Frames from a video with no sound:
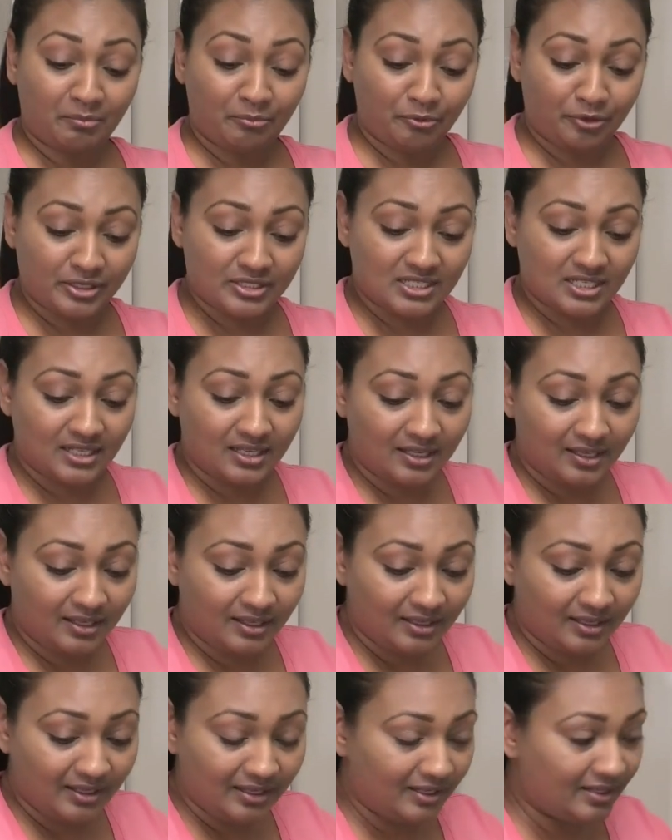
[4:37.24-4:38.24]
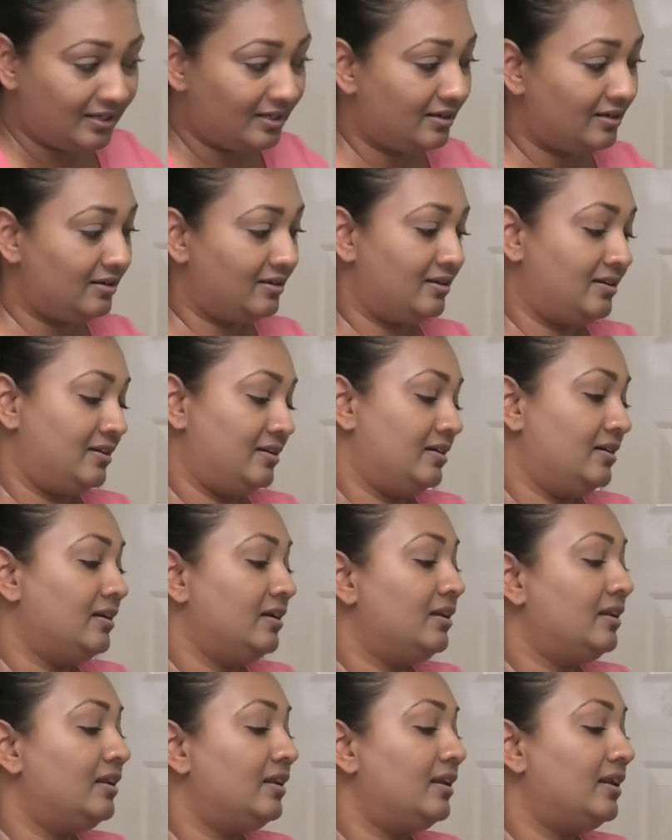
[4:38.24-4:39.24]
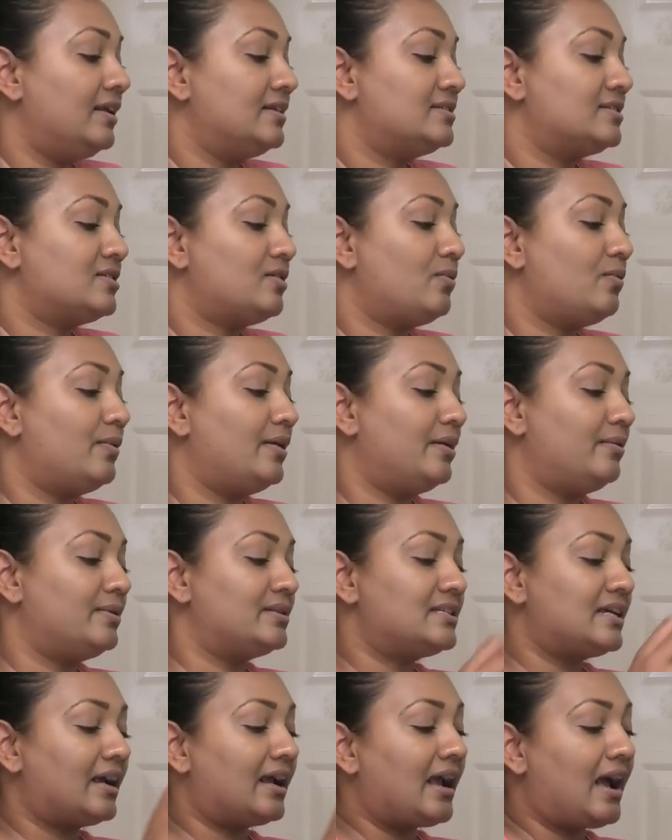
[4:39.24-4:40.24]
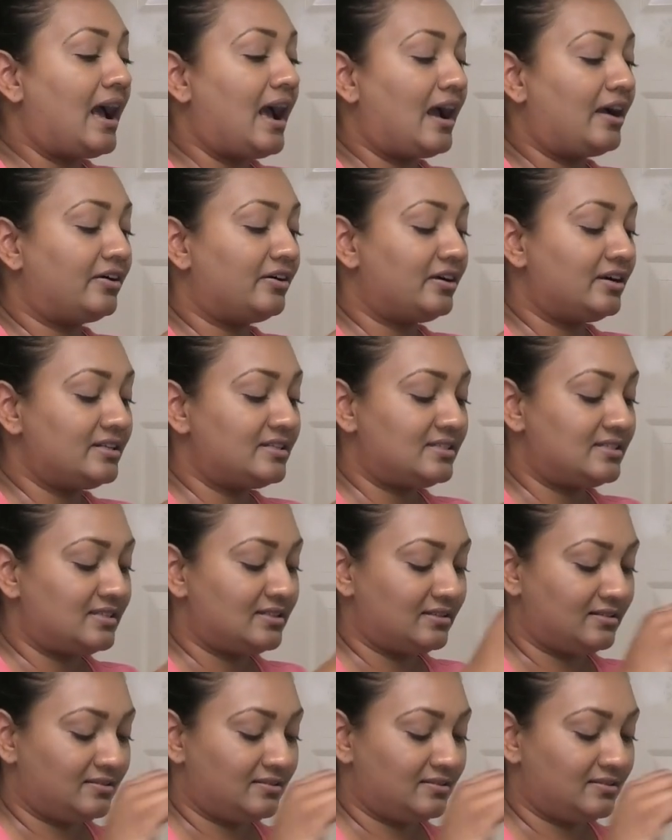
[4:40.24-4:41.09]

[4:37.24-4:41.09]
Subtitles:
Pretty good. Let's go in with a carrot.